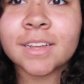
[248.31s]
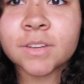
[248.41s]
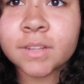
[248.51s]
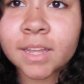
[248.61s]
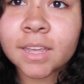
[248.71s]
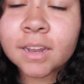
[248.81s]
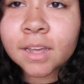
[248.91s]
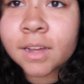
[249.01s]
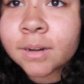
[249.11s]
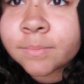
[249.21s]
and I don't like it.
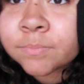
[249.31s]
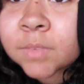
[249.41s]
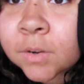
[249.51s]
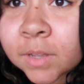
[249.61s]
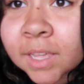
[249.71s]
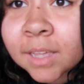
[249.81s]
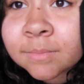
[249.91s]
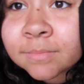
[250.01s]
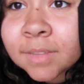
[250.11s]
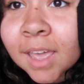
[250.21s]
Um, but okay.
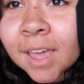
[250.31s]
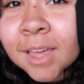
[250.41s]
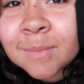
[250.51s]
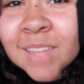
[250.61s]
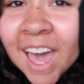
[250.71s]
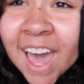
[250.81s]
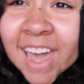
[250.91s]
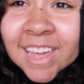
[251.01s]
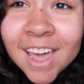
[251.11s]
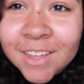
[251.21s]
Um,
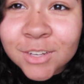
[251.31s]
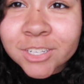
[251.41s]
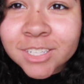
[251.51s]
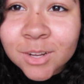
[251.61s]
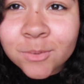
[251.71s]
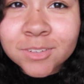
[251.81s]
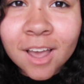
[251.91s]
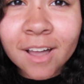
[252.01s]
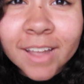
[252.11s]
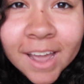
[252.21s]
hi. I usually don't
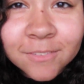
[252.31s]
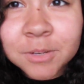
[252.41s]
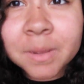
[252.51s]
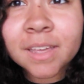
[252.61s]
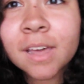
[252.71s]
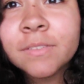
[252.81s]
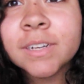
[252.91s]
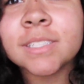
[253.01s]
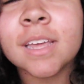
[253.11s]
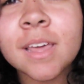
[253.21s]
talk after my
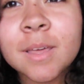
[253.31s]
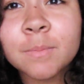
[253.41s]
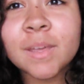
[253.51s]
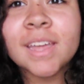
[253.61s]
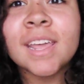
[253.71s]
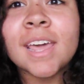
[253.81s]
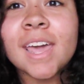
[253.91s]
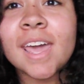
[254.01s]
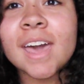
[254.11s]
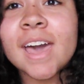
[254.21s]
covers, but
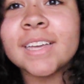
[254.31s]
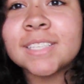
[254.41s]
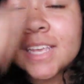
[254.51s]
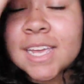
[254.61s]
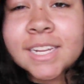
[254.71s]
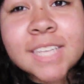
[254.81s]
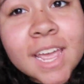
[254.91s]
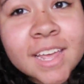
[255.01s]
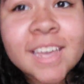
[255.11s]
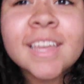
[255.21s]
hey guys, it is
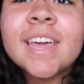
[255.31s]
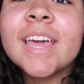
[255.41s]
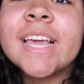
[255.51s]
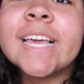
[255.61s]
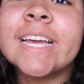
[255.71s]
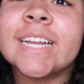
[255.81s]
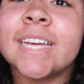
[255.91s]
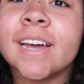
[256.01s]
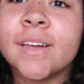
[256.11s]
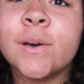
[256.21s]
Hannah, and
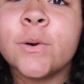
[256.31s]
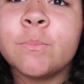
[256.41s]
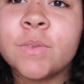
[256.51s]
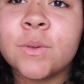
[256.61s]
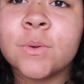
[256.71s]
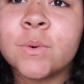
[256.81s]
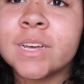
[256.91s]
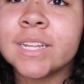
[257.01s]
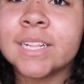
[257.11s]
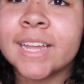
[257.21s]
I hope you
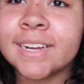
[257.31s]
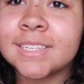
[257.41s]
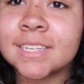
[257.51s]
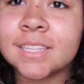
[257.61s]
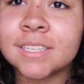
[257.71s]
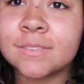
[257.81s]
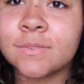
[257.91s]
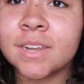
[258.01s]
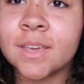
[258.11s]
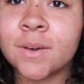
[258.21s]
liked this
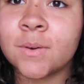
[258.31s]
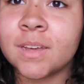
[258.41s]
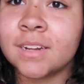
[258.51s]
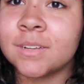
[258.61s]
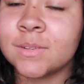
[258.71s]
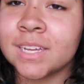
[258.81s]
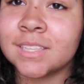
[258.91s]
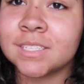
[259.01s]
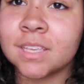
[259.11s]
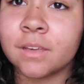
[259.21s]
video and you
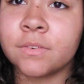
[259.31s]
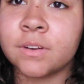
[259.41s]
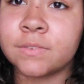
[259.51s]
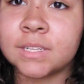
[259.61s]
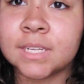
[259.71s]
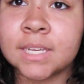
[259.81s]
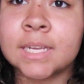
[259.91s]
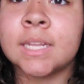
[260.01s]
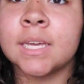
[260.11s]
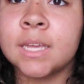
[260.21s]
liked this cover. If you
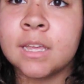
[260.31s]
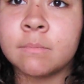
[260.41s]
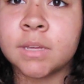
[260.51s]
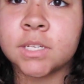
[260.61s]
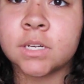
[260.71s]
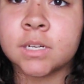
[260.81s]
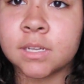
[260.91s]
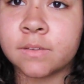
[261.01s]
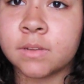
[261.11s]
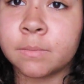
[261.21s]
did, make sure to
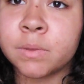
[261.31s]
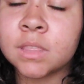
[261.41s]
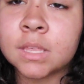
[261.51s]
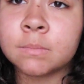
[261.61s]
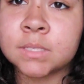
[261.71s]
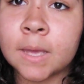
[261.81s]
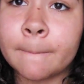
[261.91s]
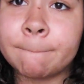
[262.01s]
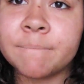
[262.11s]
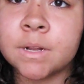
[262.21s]
give it a big thumbs
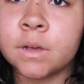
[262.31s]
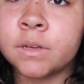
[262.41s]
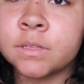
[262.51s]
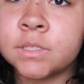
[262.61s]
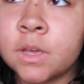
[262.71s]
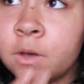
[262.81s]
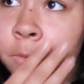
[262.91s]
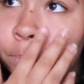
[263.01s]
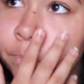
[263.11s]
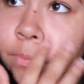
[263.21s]
up. And also,